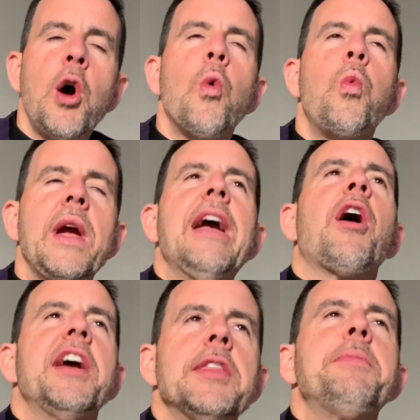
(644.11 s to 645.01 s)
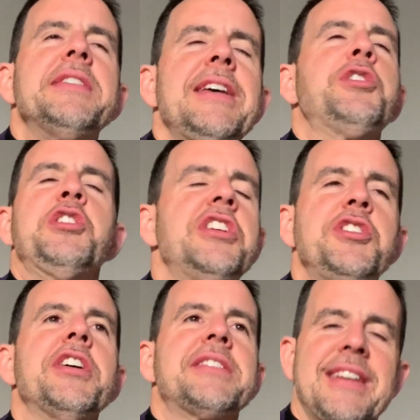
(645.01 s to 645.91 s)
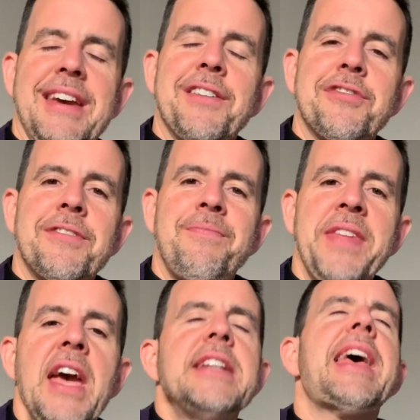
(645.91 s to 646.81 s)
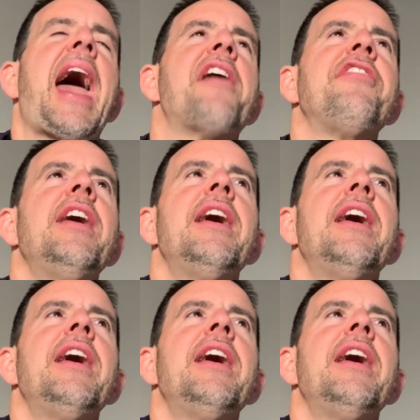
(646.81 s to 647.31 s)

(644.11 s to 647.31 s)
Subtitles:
We are in the position to just give, to have